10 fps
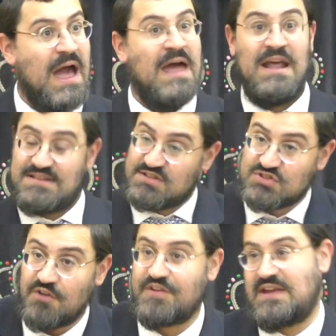and has
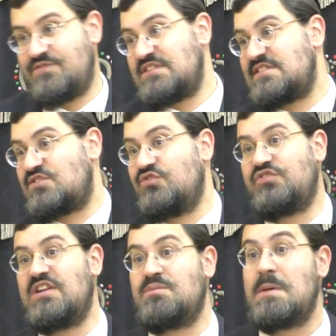a sophic if this is
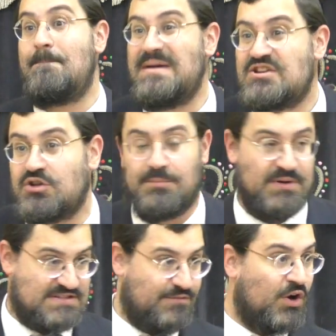considered to be bishul
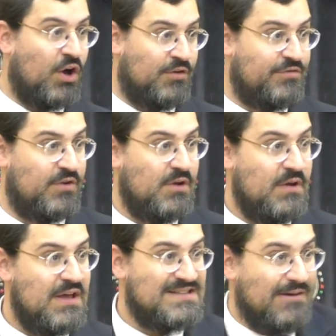Basar B'Chalav.
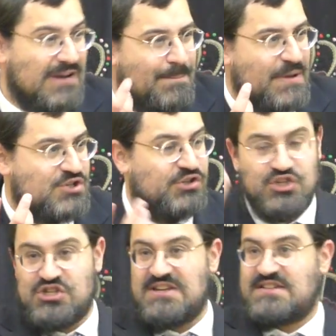Is that really bishul? The
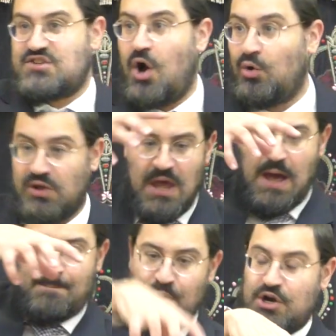cheese is cold.
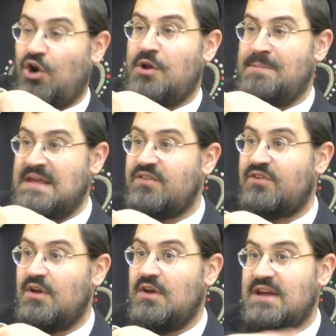I put it on a
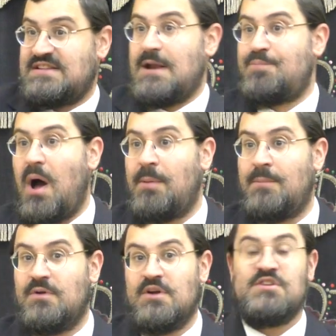meat. Is that a
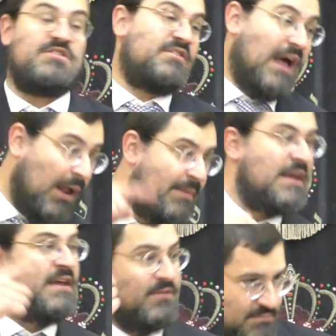problem? So tell
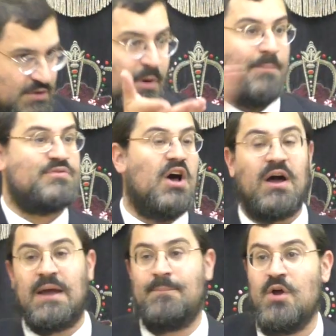me, Gemara and
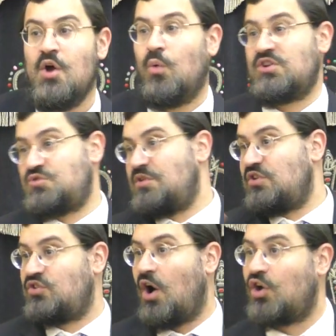Psochim, what's with
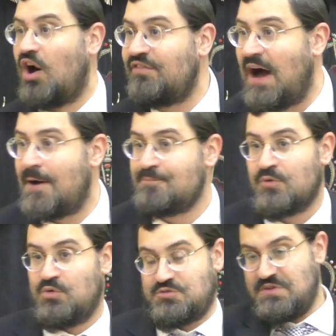the Targova,
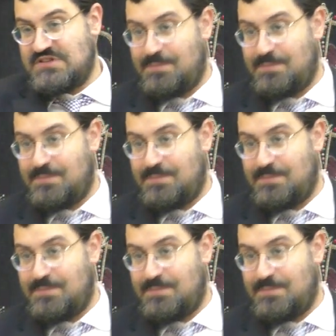which means the